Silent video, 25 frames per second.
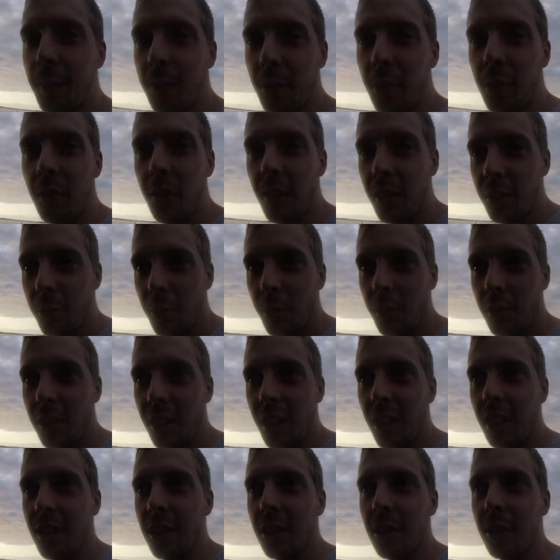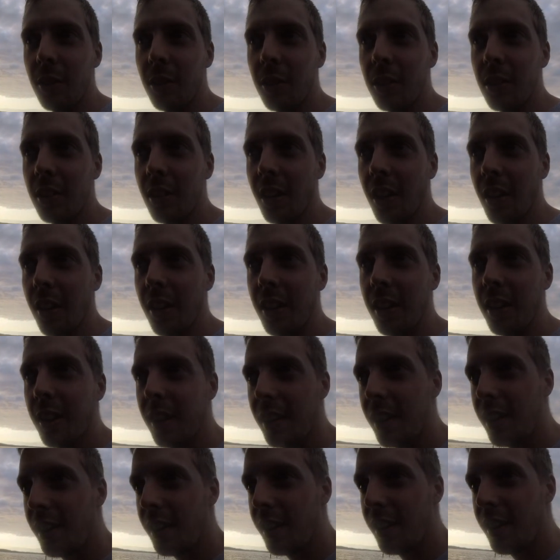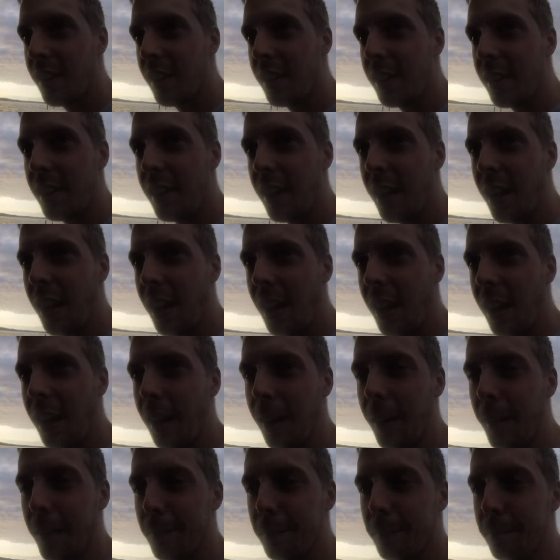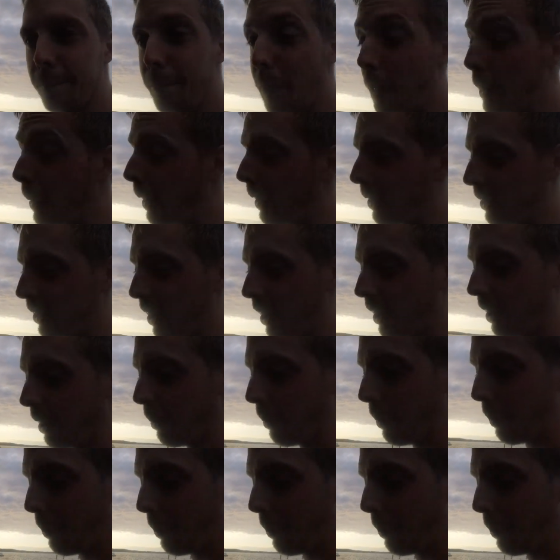sure that's what they do, so then that's not gonna be a